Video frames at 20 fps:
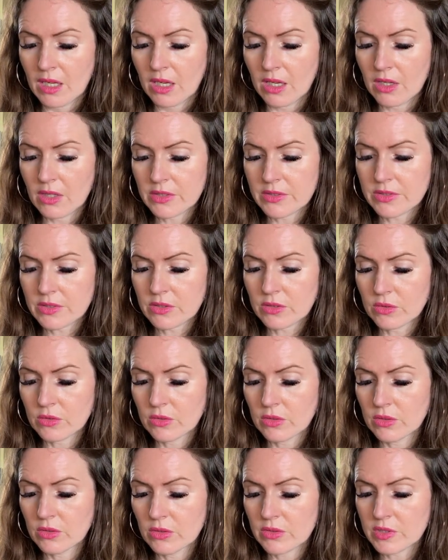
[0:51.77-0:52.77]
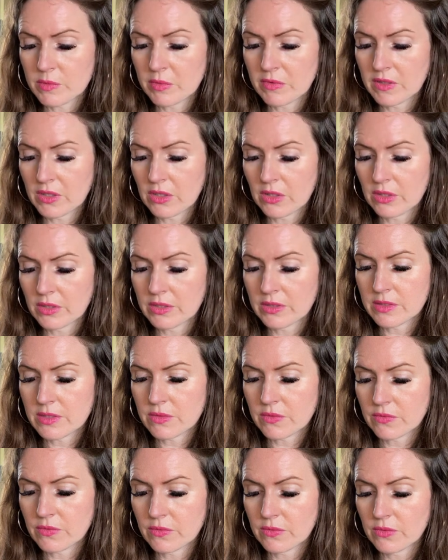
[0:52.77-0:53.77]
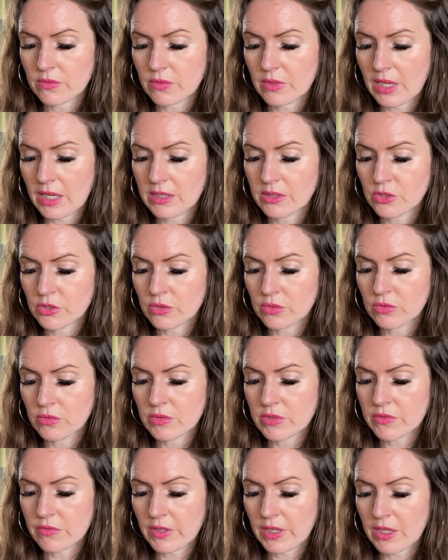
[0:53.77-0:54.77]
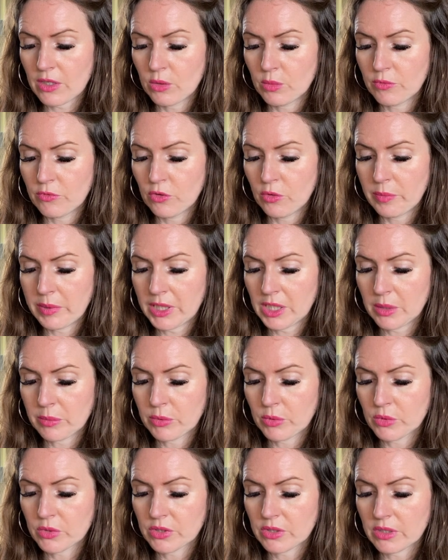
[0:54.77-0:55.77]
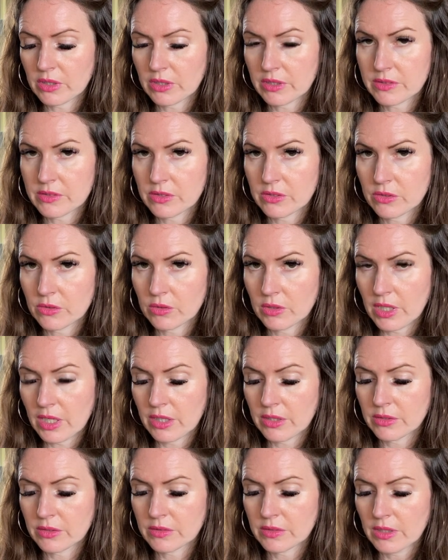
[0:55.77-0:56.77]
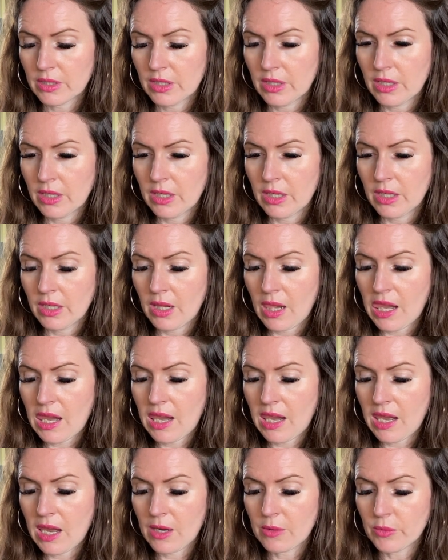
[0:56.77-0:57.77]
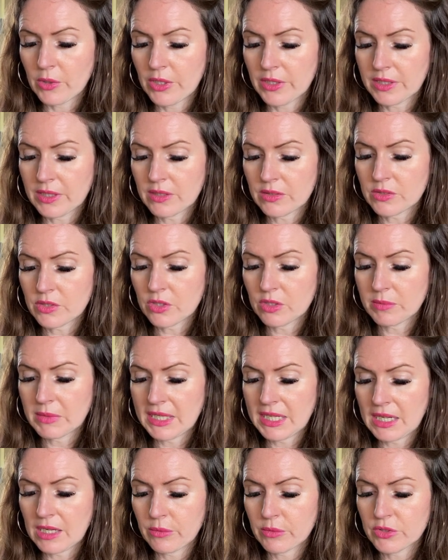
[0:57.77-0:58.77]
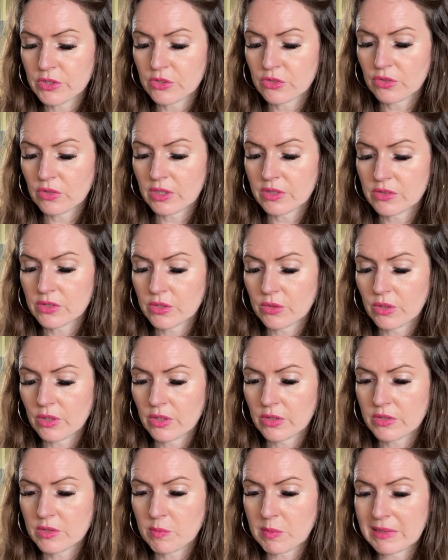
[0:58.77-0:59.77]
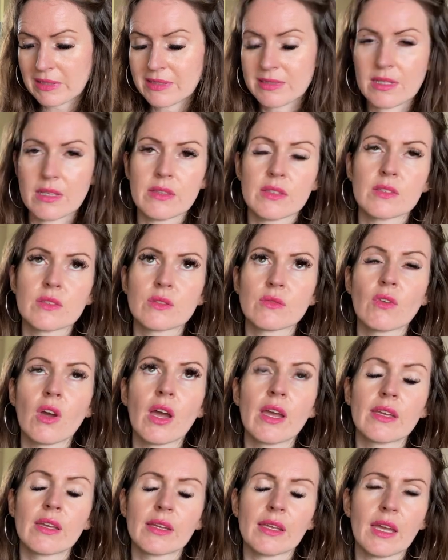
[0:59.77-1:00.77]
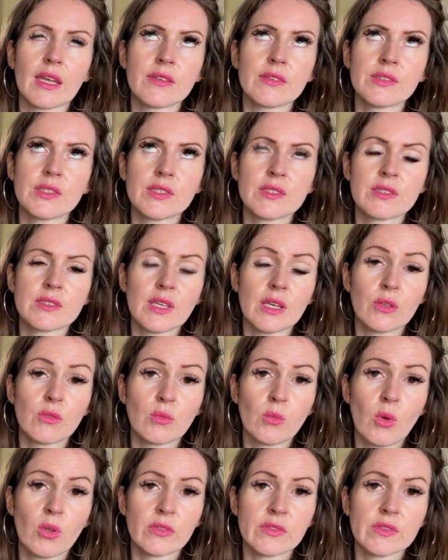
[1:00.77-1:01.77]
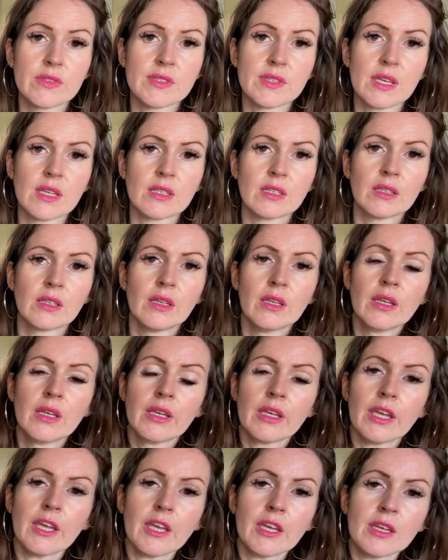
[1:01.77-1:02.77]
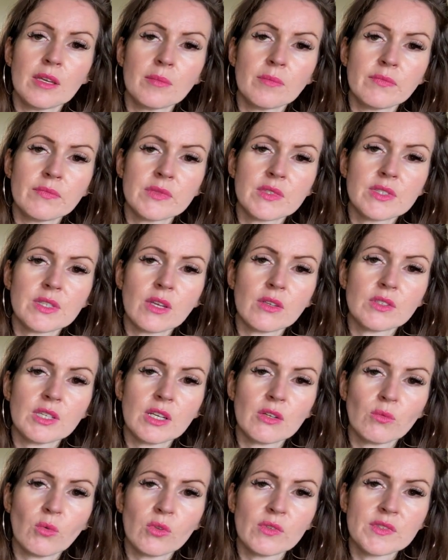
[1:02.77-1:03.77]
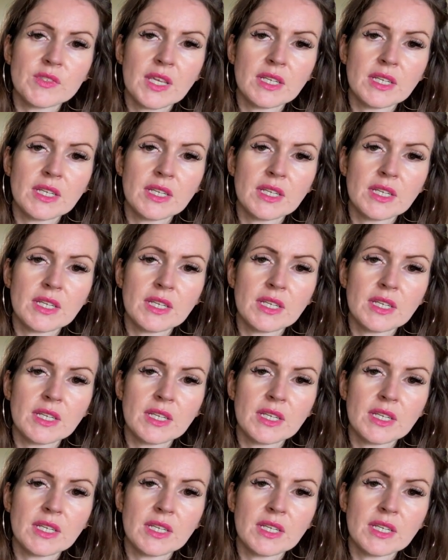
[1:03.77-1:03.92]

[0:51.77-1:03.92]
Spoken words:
Ask your spirit guides, angels, for helpful people to lighten your load. Working too many hours, trying too hard to please others. Right, okay, this is the Ten of Wands then. So Ten of Wands